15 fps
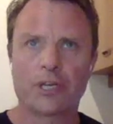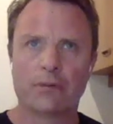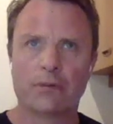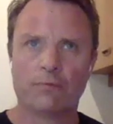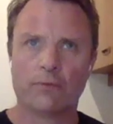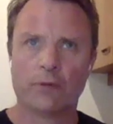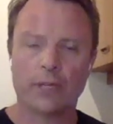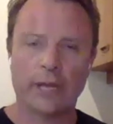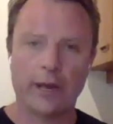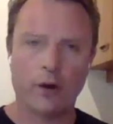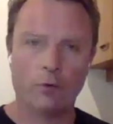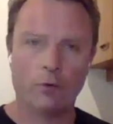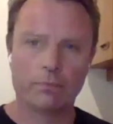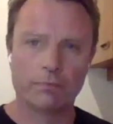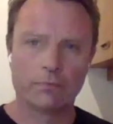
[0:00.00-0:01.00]
can really
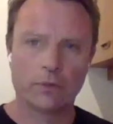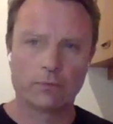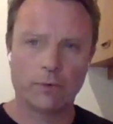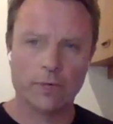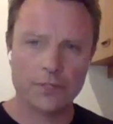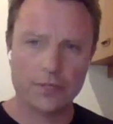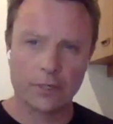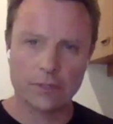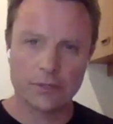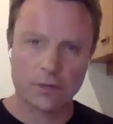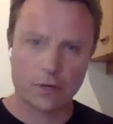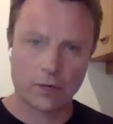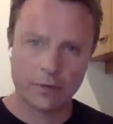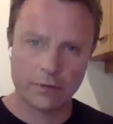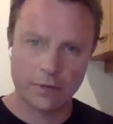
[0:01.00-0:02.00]
help residents
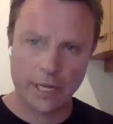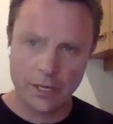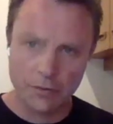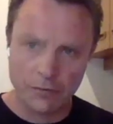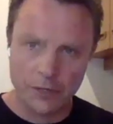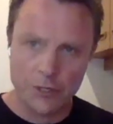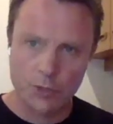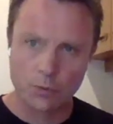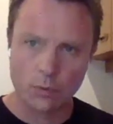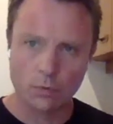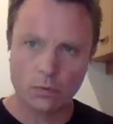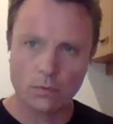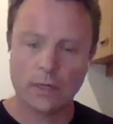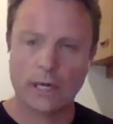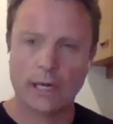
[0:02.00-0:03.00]
on an
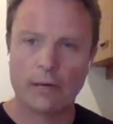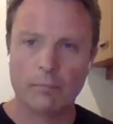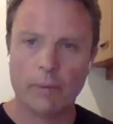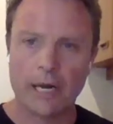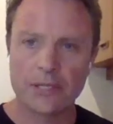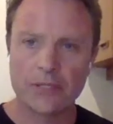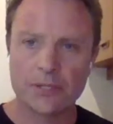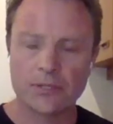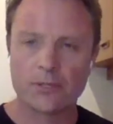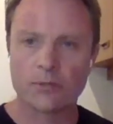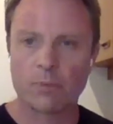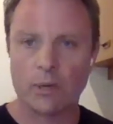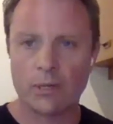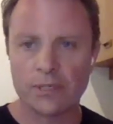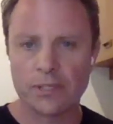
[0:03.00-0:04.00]
individual basis as
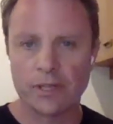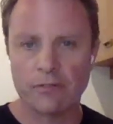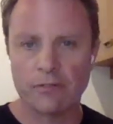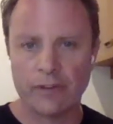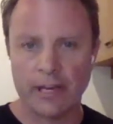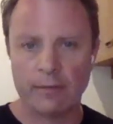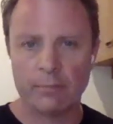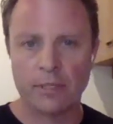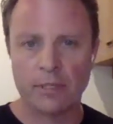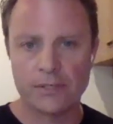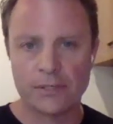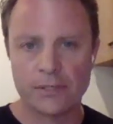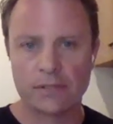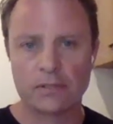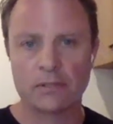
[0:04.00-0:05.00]
well as their
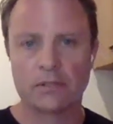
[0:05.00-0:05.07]
families.